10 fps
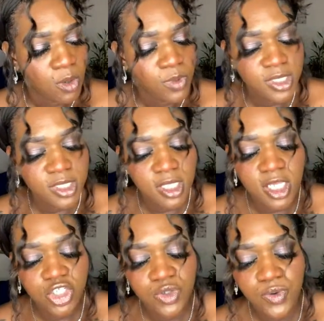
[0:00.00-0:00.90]
with the
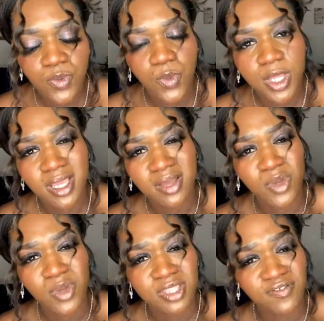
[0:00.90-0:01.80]
issue
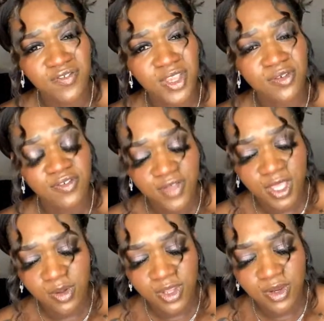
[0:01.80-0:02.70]
with the fear of
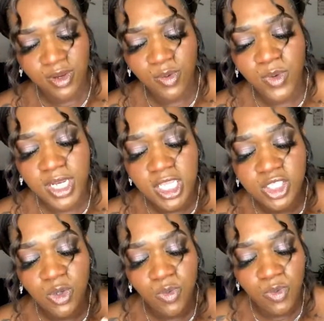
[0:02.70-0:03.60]
failure, we
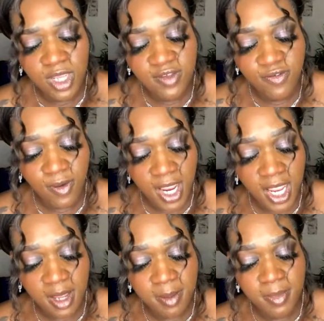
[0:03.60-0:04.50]
need to
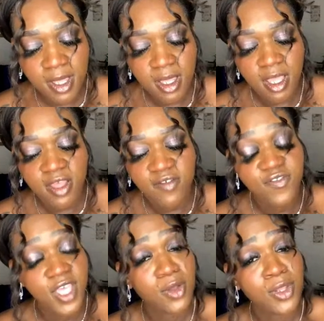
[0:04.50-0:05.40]
reframe
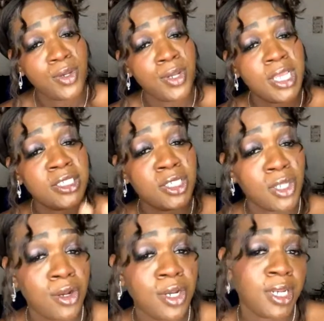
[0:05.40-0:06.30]
failure as a
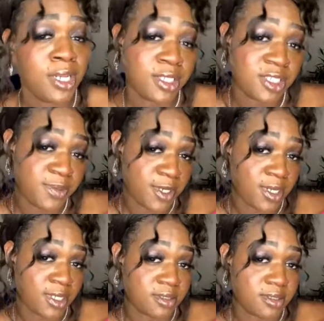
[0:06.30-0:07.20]
learning
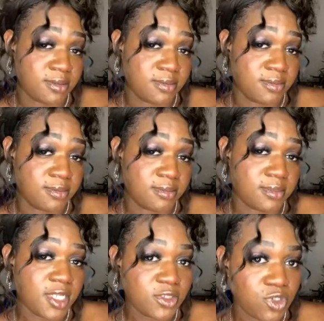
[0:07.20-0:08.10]
experience.
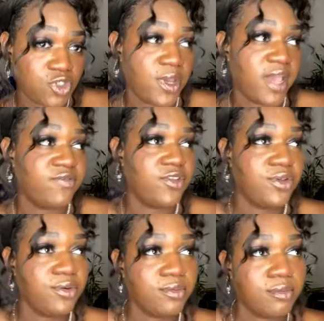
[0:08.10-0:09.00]
That's what you have to
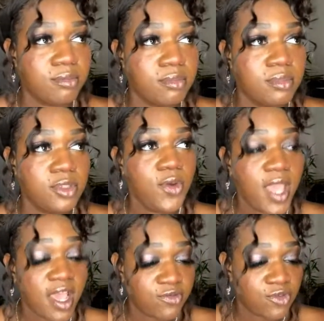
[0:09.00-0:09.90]
do. You
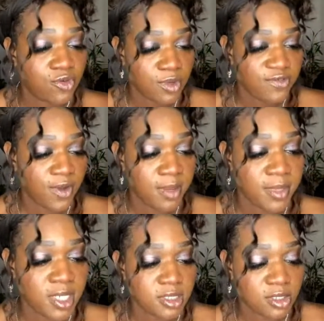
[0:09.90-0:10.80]
have to reframe
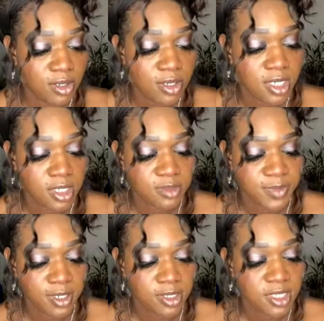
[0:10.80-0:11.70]
it learning
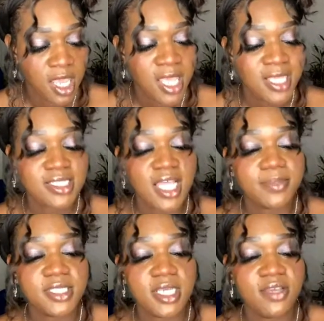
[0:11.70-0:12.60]
experience. Stop
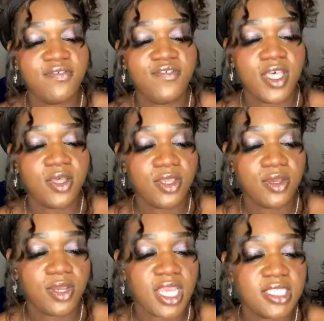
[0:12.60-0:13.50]
seeing
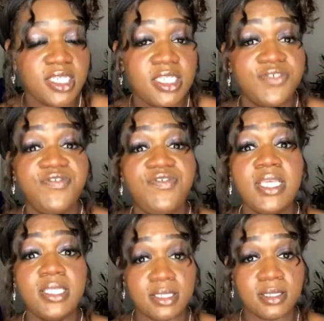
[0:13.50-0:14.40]
failure as a
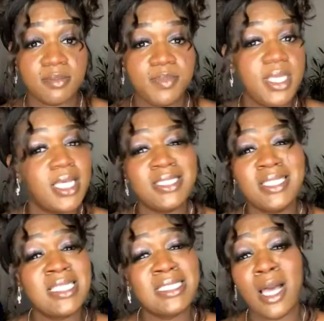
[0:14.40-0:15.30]
defeat because
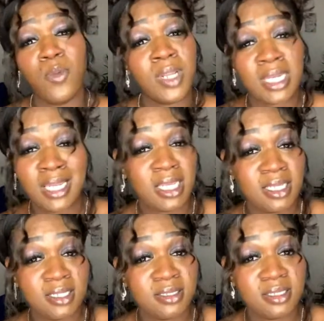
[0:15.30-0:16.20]
that's not what it
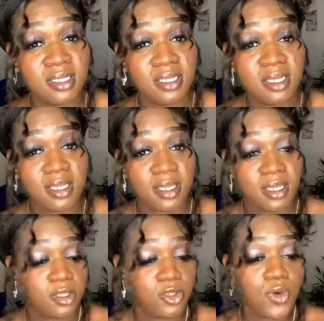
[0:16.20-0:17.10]
is.
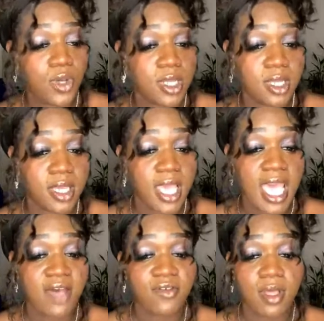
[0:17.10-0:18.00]
You could
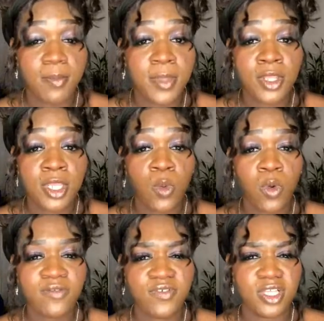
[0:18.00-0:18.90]
have a million and
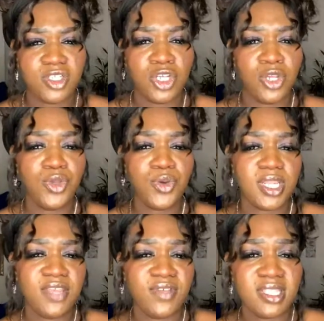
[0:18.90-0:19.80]
one failures. You
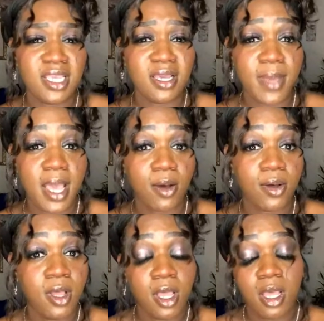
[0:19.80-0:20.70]
could even think
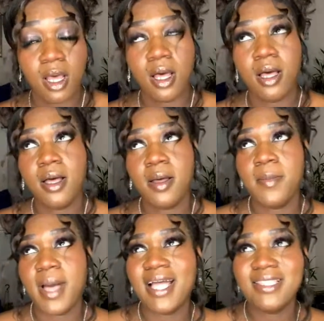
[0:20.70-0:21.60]
about
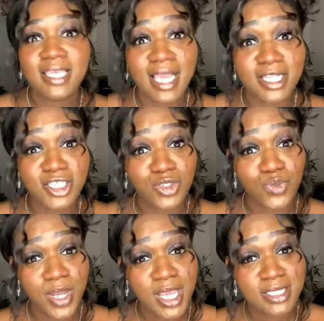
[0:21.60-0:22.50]
I think I just
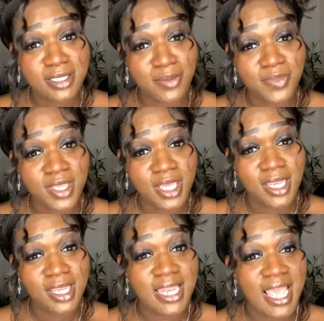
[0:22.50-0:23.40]
read
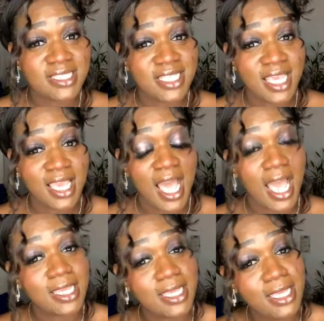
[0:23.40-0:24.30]
something that said
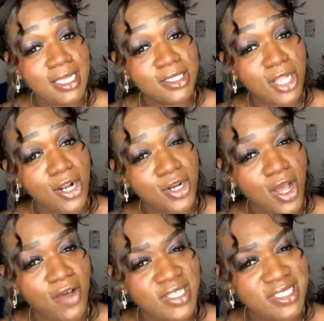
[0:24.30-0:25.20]
IKEA started
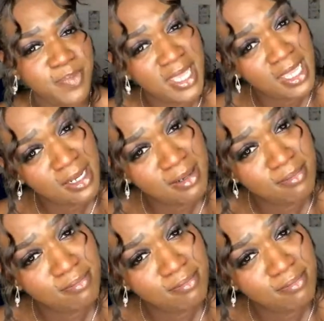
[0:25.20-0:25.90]
off as a pen